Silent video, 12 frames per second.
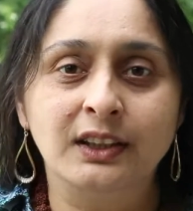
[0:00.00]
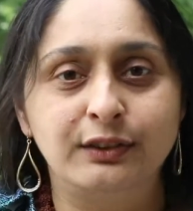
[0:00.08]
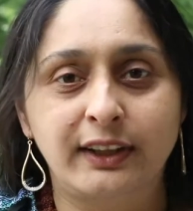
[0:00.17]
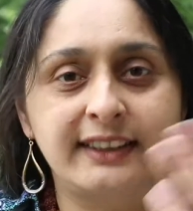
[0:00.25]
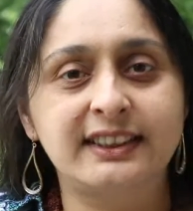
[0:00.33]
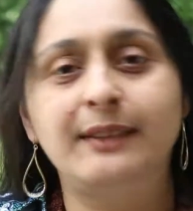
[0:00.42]

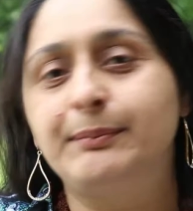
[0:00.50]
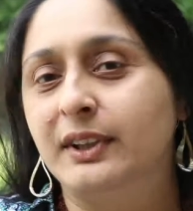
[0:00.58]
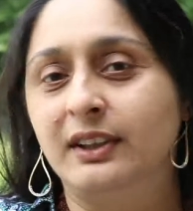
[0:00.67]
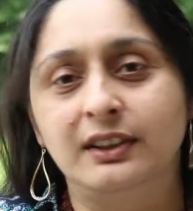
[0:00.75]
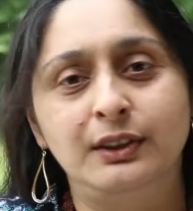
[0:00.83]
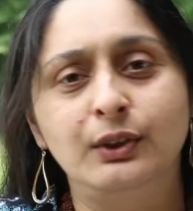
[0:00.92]
For example,
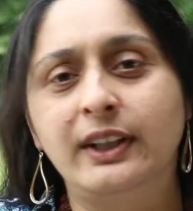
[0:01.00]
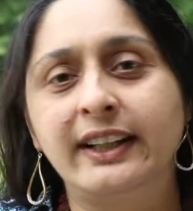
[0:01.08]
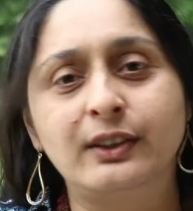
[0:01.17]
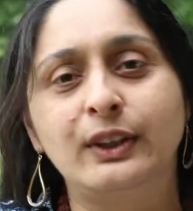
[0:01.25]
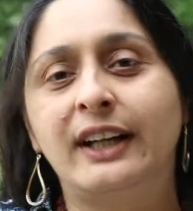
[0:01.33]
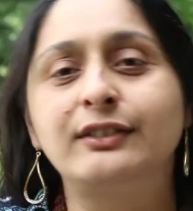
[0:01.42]
you like
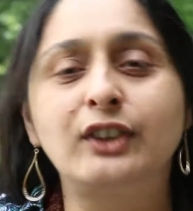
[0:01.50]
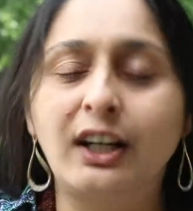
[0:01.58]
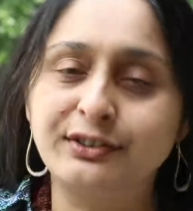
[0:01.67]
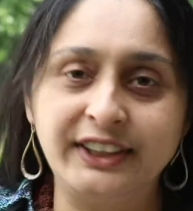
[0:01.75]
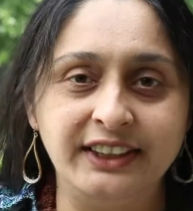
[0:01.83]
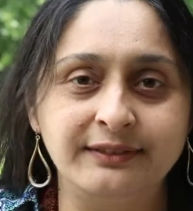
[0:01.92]
to have
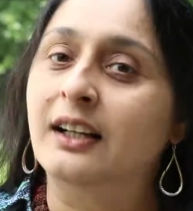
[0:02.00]
coffee.